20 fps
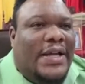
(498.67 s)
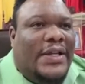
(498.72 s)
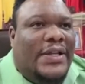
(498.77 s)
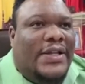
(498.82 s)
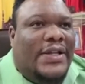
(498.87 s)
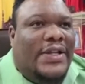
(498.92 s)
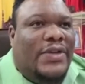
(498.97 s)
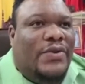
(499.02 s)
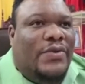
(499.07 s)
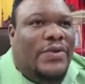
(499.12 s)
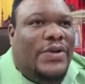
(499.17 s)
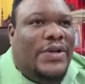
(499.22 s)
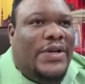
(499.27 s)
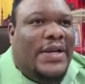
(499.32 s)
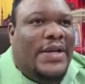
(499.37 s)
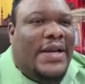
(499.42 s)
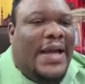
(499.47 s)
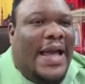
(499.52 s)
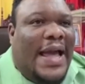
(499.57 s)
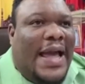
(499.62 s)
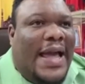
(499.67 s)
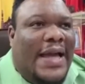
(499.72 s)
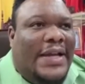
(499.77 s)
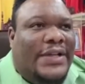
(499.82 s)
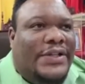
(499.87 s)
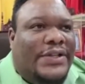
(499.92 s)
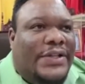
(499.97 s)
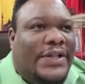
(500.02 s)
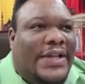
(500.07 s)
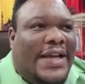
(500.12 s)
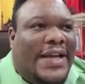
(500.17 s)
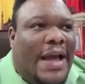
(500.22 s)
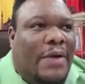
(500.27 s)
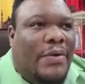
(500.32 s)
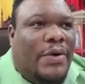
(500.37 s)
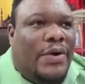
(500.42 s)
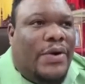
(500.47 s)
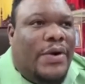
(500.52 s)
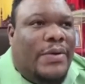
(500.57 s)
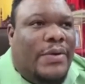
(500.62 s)
the Union and
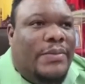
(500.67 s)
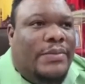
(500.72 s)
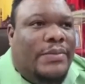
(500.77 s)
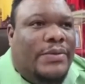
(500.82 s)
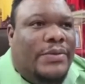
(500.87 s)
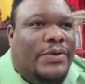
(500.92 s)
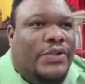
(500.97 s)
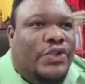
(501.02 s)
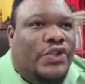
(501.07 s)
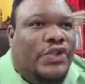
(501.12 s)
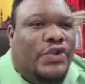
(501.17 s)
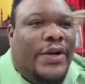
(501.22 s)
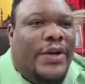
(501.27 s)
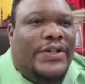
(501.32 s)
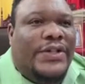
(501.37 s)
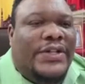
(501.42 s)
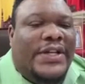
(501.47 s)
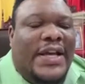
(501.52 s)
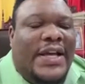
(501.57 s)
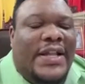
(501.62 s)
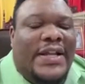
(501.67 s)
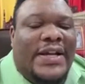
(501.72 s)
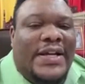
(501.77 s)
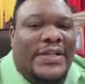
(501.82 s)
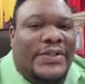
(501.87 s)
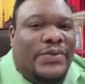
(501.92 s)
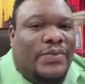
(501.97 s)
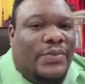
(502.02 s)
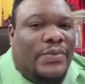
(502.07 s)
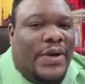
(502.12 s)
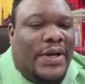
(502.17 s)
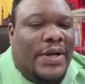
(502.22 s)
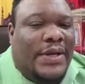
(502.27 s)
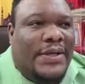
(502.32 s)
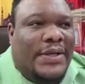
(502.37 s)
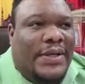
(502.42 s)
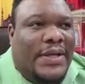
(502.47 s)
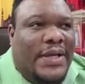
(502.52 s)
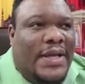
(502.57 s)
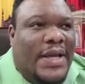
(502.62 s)
CARICOM joined together as
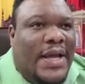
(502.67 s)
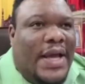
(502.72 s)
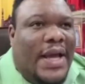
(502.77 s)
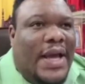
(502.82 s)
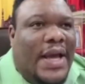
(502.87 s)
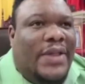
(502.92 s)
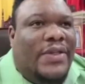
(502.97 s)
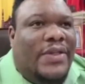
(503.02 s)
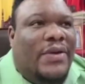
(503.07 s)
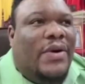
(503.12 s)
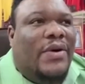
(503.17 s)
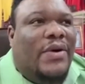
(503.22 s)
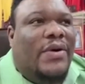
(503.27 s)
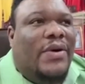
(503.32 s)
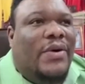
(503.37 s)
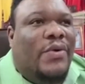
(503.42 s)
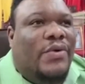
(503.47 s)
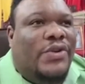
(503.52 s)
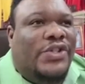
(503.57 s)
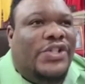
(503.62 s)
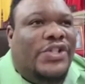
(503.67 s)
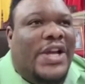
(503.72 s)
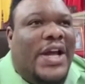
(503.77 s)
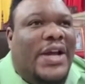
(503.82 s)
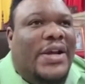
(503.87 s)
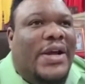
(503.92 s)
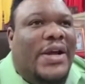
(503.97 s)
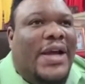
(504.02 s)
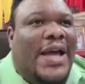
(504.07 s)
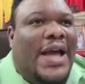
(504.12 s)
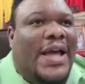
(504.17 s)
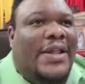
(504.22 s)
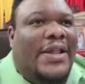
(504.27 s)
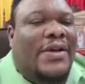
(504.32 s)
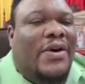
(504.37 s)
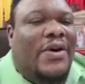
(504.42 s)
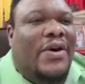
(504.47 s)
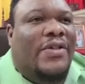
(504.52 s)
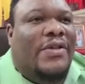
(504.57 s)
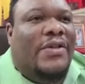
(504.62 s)
one. And the Oceania and
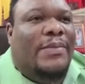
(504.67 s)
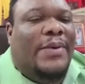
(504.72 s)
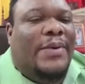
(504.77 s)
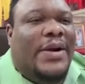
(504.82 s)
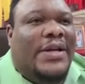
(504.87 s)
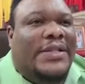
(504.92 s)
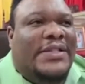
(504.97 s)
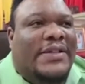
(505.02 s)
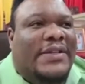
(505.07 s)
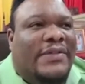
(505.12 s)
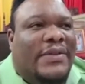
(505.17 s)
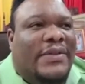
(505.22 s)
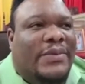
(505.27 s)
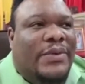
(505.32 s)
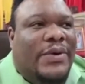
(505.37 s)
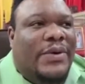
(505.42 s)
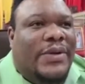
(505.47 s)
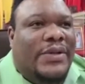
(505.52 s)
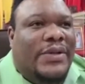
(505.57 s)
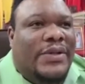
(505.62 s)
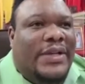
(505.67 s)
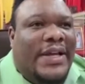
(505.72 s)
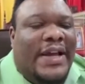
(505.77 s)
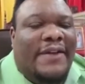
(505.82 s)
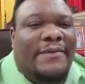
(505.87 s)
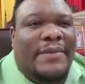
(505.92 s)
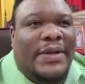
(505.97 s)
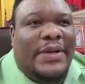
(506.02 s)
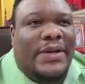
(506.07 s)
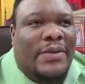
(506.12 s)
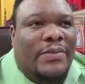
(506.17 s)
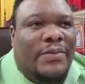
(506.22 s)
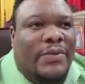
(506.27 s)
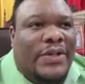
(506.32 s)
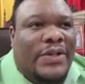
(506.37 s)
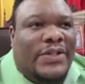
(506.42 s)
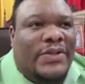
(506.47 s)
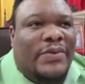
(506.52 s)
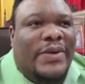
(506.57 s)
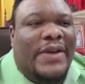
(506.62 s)
the other parts of the world, they have become
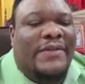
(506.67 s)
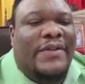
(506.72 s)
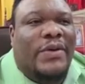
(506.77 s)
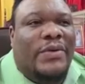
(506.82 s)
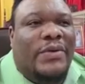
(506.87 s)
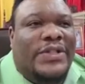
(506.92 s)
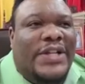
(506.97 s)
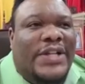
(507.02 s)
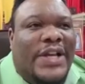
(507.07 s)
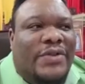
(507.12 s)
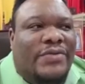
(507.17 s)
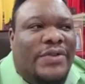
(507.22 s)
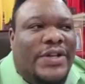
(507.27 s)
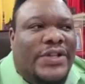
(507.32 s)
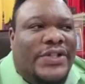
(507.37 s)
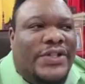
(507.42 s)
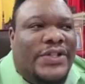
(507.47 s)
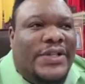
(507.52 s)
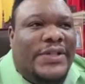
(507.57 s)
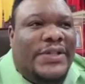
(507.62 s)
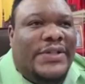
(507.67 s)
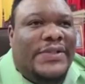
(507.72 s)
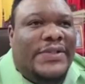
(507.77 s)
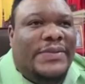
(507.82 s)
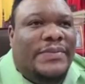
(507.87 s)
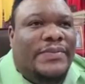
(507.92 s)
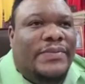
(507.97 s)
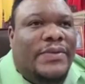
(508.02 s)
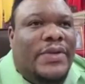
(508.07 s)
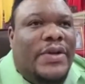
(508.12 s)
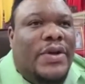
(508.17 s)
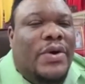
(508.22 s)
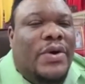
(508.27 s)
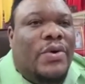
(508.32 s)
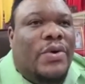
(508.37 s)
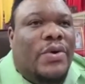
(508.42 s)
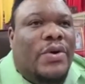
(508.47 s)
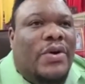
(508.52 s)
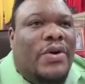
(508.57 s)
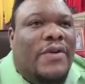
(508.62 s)
one. So we have now 10 regions
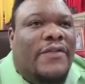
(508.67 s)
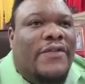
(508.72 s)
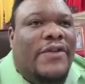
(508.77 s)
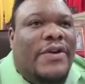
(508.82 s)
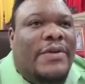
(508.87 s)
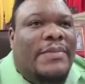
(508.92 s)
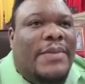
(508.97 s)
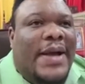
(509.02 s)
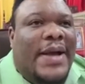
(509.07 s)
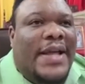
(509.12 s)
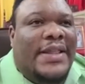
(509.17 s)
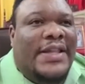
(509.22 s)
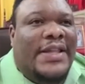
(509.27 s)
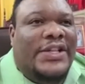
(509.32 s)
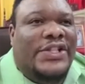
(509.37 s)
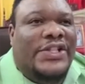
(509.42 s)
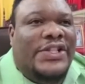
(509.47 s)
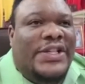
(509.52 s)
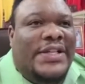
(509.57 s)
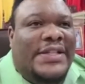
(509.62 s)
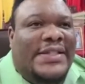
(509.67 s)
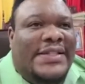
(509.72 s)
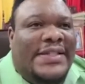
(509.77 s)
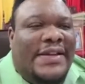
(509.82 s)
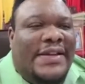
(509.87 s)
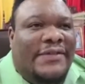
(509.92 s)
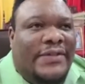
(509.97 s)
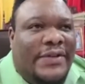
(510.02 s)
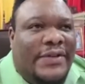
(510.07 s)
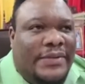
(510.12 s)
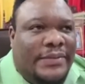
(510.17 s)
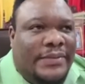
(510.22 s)
governed by the G7,